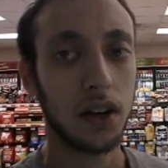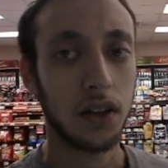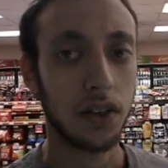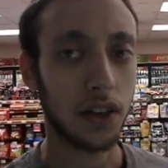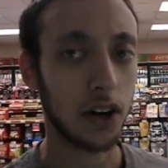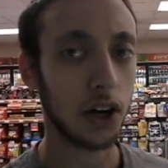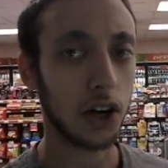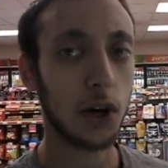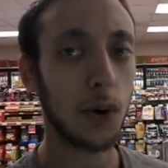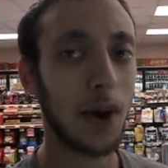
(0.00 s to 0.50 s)

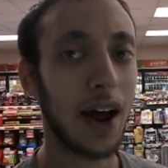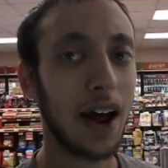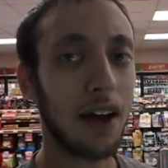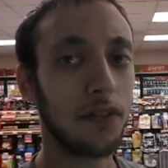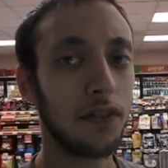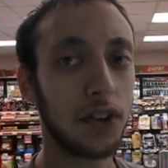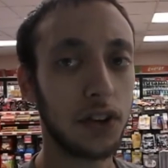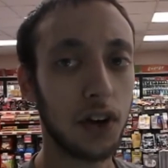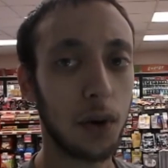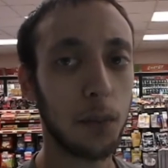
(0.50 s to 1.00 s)
there you
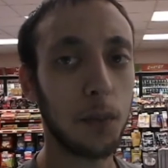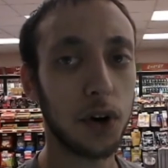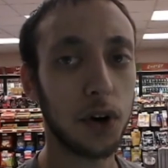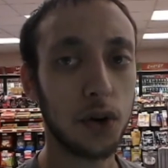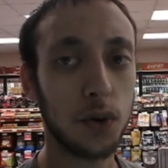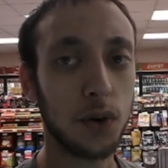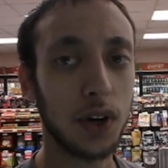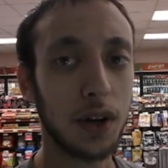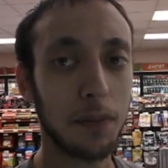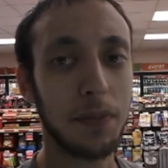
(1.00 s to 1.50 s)
have someone
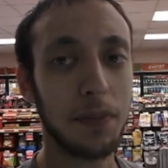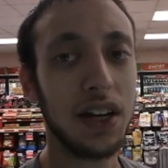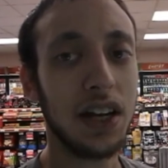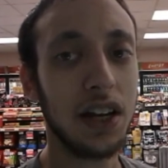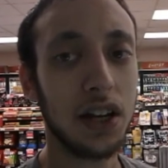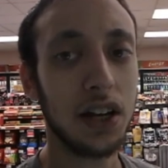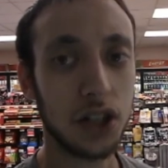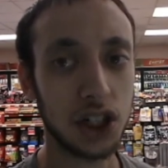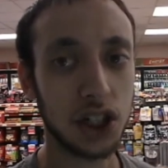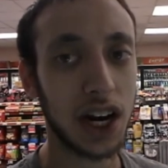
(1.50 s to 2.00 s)
who can
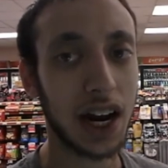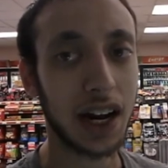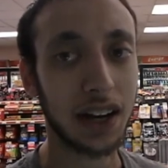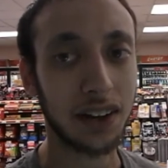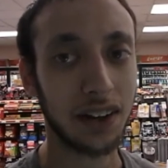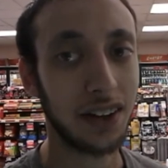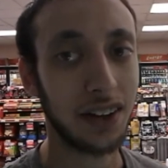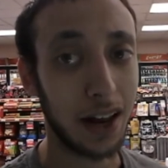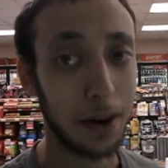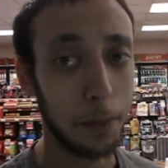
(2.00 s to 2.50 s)
be a
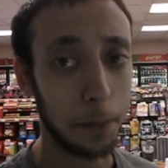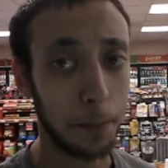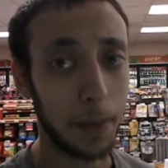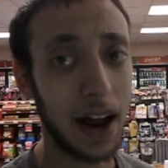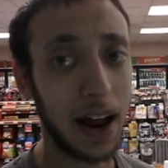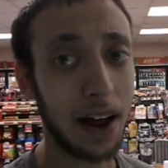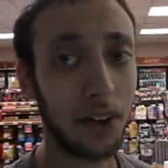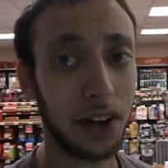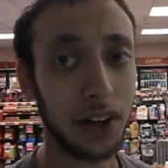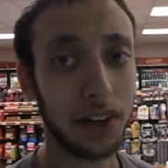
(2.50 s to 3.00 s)
check and
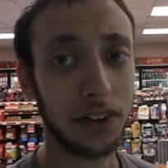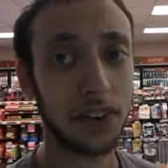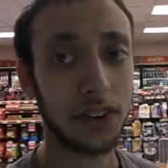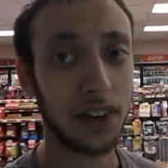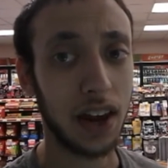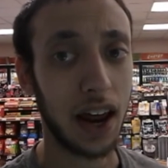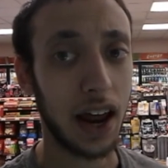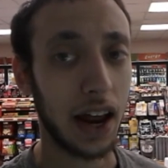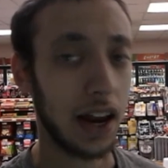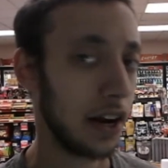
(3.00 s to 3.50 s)

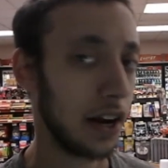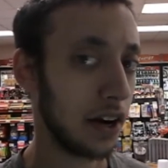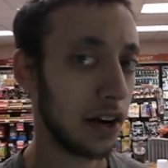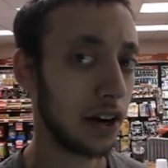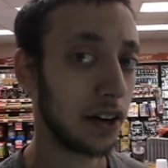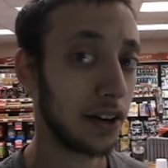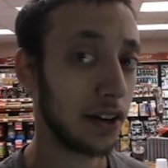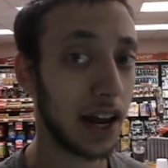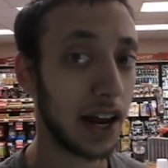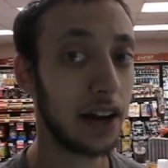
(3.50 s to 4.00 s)
balance and
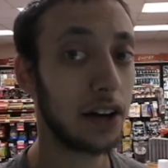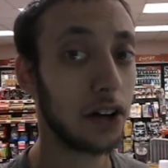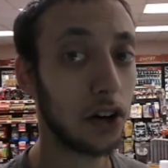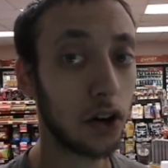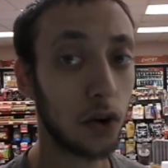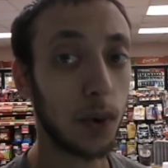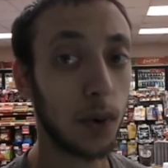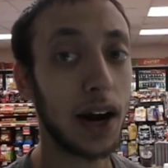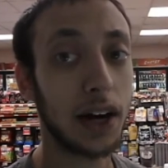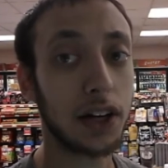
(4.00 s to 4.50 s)
can
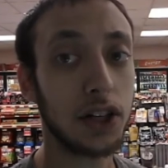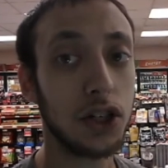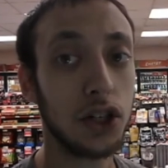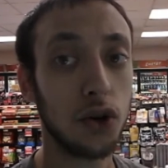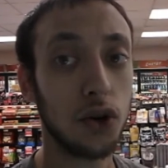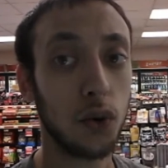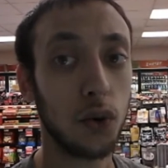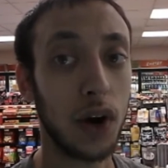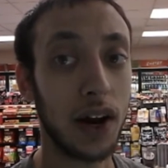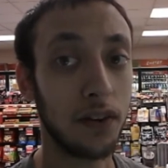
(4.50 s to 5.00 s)
correct
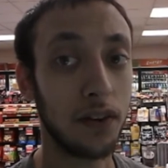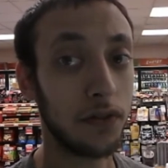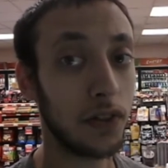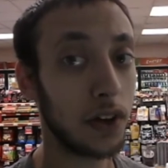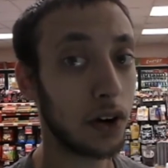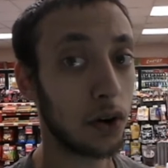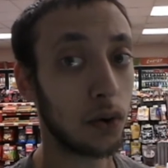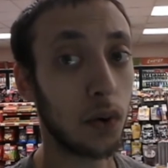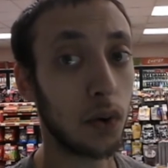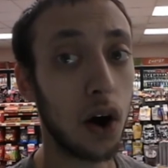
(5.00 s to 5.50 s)
you if
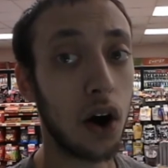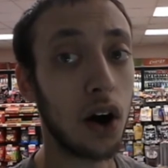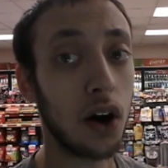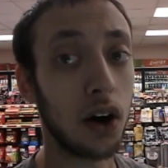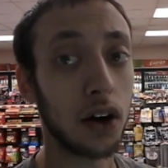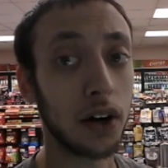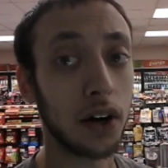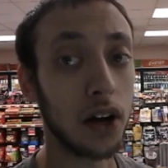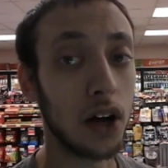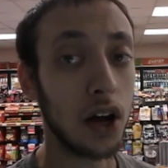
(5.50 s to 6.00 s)
they're
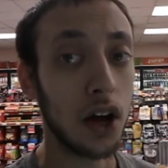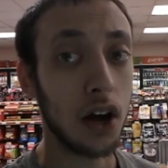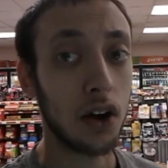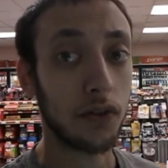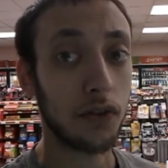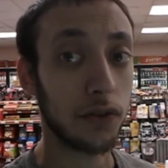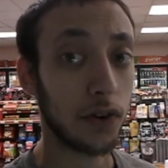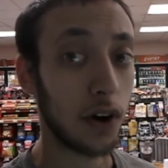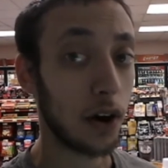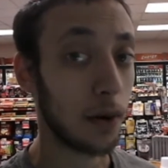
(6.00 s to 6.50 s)
wrong
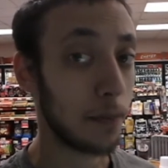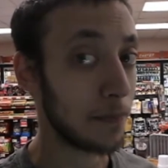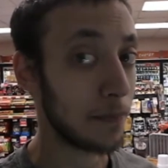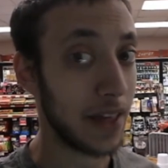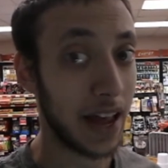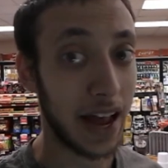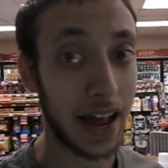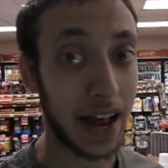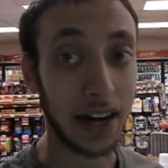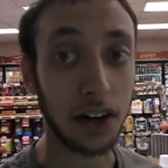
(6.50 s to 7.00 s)
from
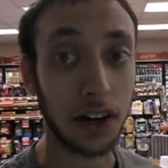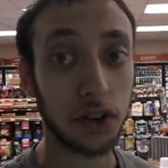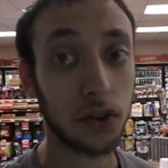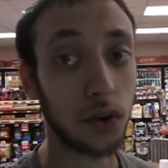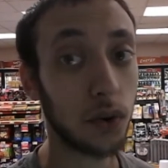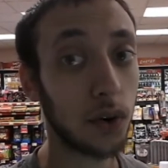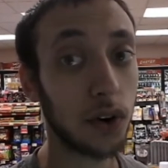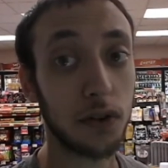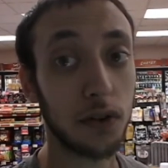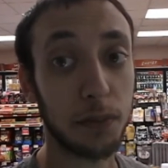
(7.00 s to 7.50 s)
any
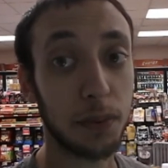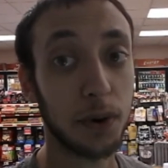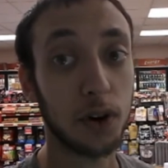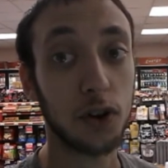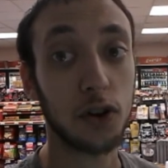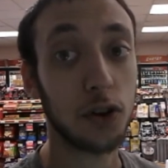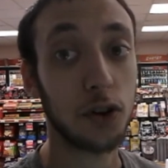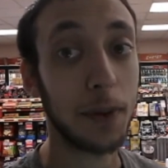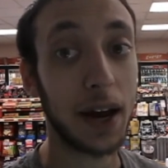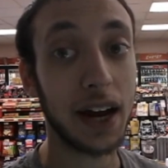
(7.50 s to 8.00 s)
sort of
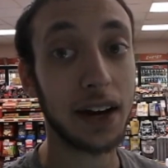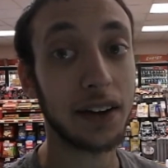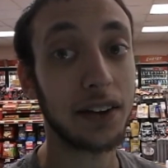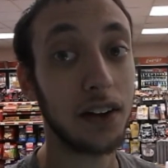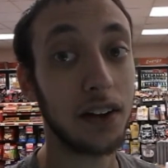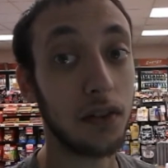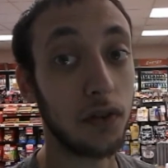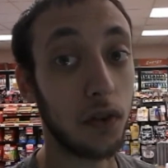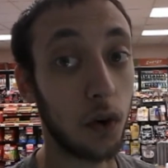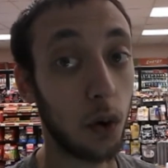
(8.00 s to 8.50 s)

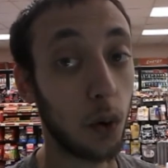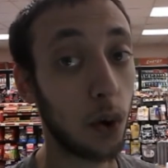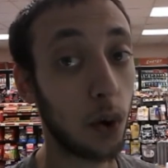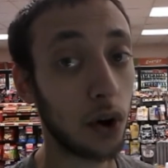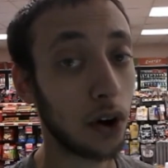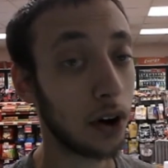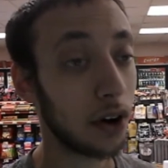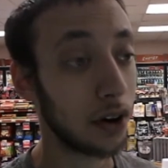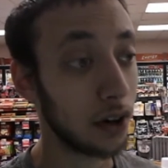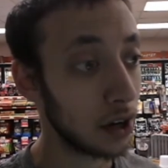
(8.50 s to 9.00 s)
perspective.
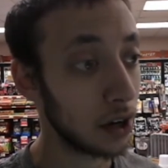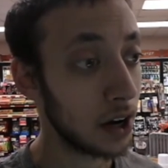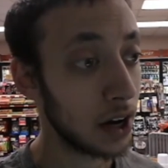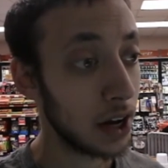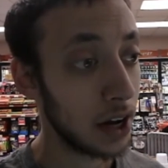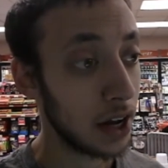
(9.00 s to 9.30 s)
Or